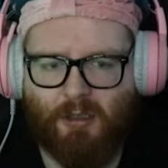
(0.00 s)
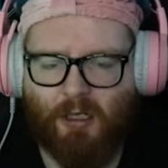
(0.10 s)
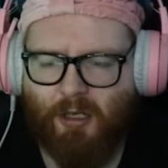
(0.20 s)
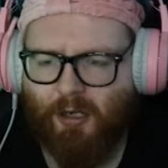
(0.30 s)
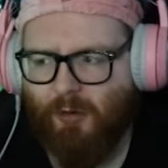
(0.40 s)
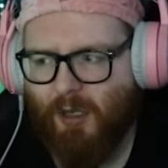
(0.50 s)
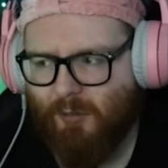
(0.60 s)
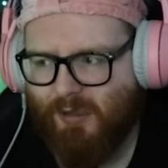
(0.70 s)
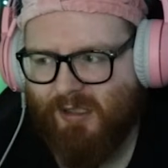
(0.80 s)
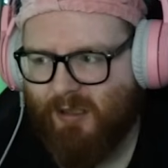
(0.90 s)
And I know that
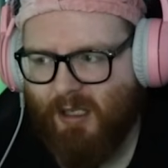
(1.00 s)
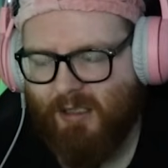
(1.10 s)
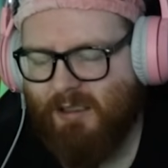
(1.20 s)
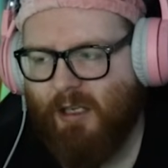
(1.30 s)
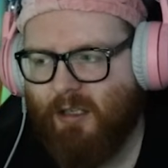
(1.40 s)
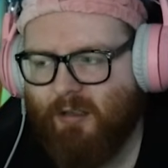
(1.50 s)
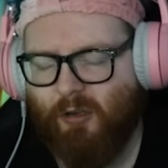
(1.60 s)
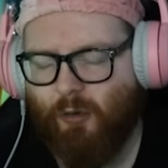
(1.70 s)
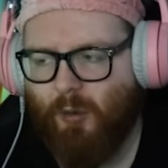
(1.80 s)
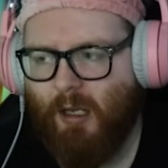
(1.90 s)
was still like 10 years
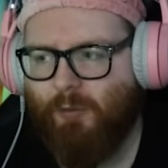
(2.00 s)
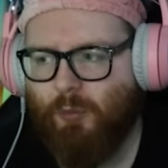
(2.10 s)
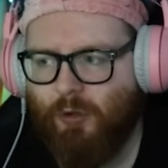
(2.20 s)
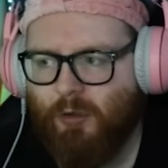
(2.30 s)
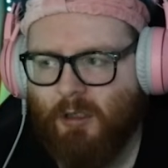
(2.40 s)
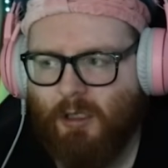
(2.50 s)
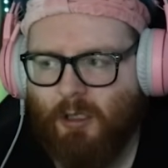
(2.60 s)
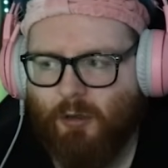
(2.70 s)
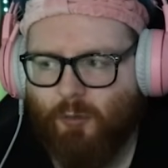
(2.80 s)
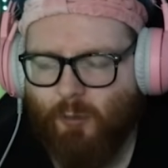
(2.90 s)
ago or whatever. But
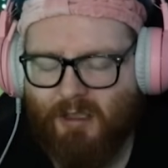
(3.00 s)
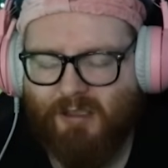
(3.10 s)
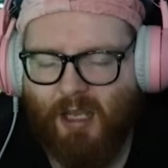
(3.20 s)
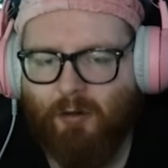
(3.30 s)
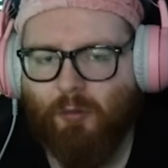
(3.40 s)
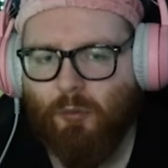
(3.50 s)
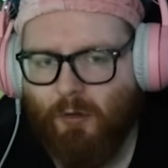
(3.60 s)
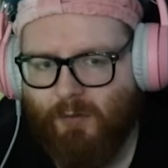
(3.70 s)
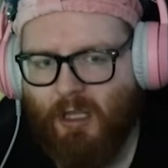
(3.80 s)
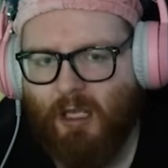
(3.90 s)
when Scary
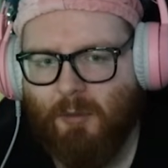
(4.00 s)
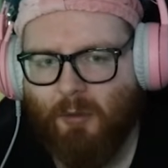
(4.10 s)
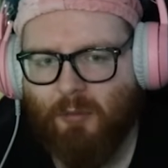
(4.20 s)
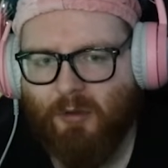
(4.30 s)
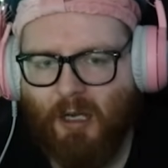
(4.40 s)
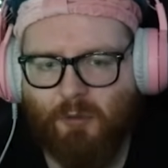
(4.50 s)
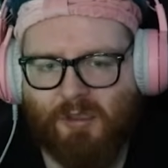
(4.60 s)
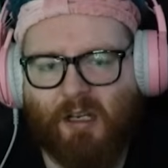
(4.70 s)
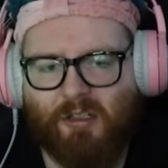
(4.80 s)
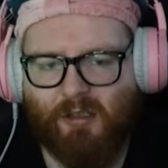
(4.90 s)
Movie came out, that was
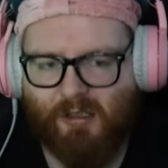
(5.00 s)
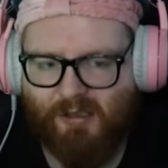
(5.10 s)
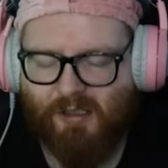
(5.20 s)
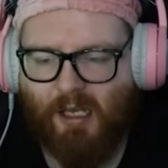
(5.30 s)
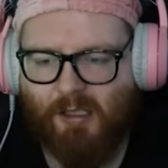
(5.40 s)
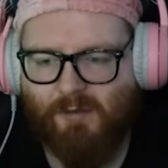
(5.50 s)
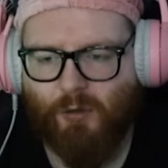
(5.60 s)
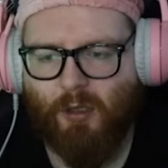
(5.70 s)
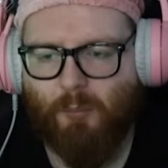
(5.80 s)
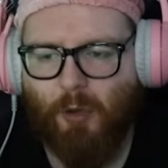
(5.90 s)
actually
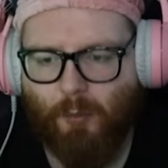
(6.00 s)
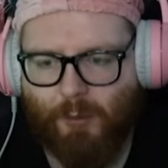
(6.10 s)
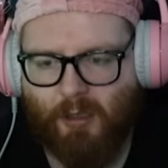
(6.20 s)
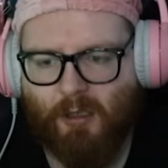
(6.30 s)
successful and popular.